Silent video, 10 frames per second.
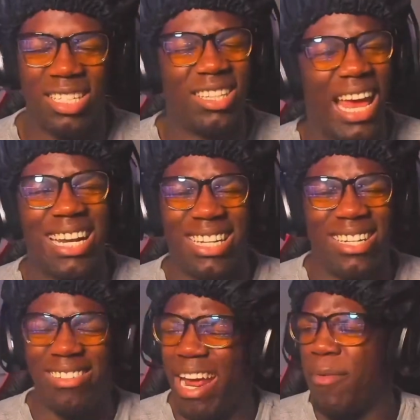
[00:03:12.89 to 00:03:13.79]
it's like
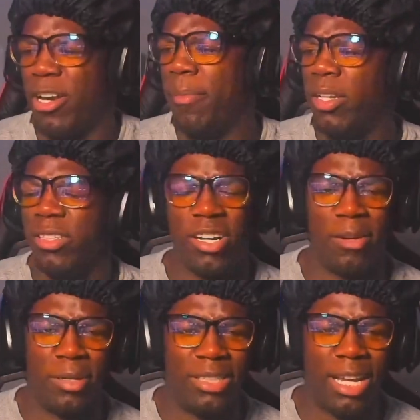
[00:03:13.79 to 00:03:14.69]
they're damn near in the
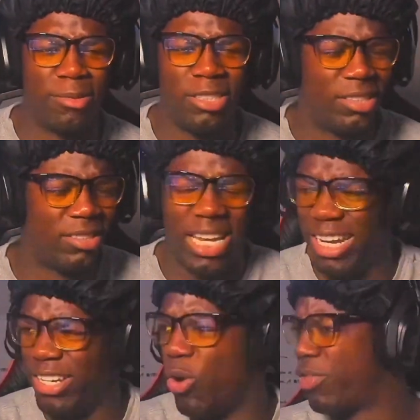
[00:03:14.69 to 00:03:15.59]
military, but they were just
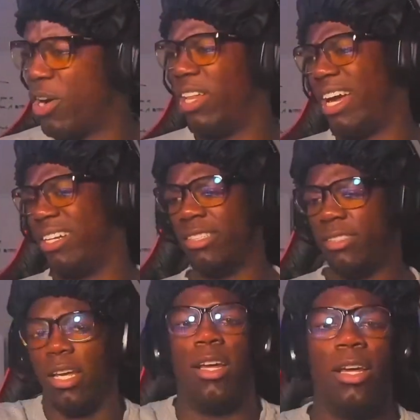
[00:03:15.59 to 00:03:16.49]
in North Carolina.
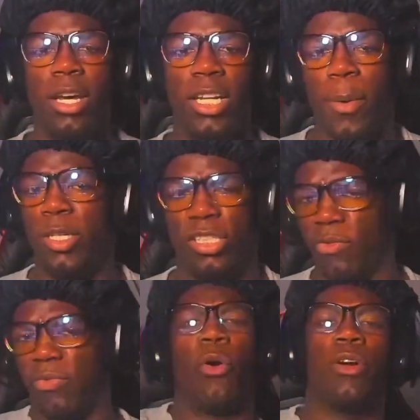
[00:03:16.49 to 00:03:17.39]
They were just
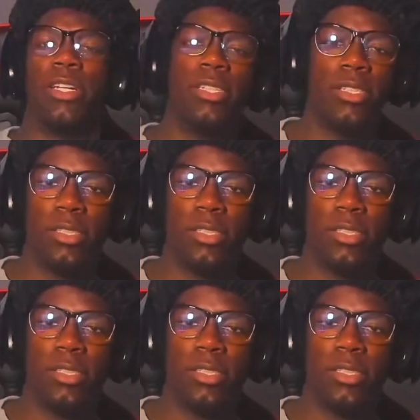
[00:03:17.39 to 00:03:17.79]
in Florida.